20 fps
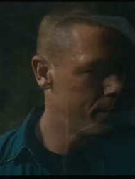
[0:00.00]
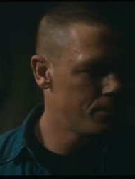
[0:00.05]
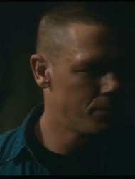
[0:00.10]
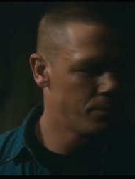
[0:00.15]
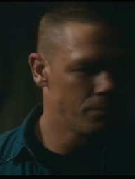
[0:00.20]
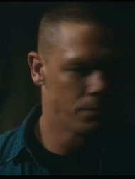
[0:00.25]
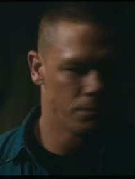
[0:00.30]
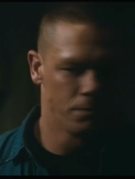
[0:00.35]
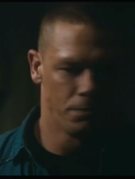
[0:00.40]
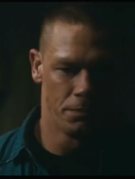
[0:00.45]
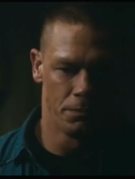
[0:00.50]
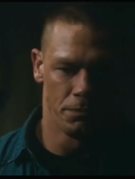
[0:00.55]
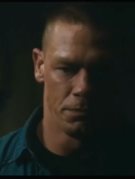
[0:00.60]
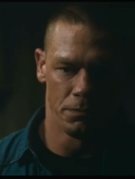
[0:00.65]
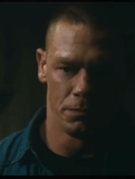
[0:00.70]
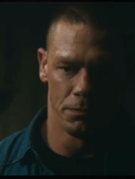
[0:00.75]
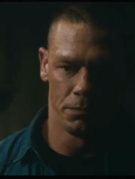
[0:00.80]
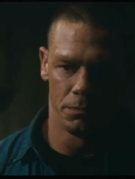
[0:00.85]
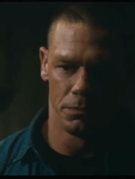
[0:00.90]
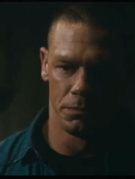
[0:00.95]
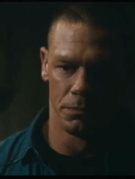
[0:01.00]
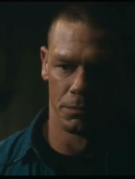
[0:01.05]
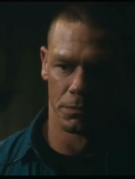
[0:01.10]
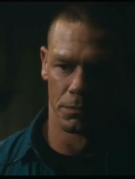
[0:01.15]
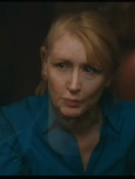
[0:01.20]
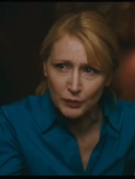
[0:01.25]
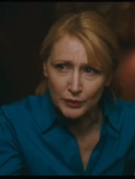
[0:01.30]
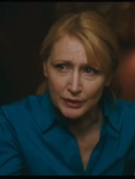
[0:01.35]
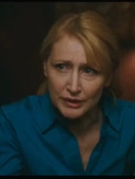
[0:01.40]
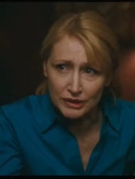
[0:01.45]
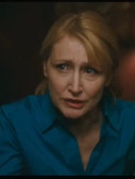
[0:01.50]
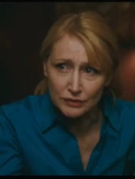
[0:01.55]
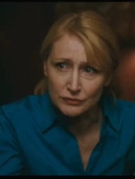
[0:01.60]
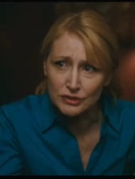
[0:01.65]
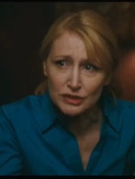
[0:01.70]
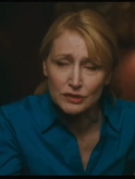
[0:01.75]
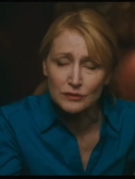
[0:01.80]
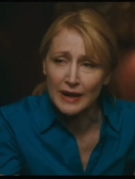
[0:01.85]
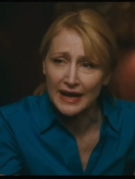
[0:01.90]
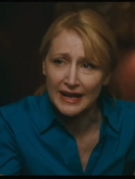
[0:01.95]
He will just disappoint
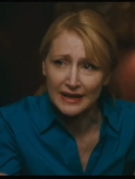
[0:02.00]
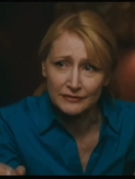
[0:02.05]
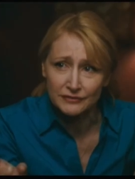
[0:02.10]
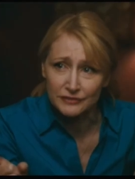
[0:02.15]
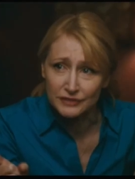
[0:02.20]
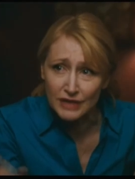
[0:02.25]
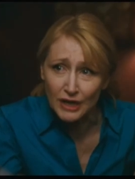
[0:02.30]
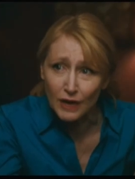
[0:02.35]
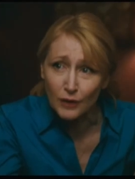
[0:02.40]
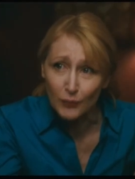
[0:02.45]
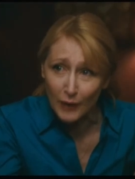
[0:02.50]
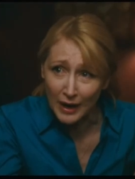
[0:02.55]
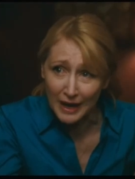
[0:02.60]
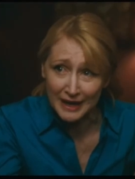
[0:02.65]
you. You have no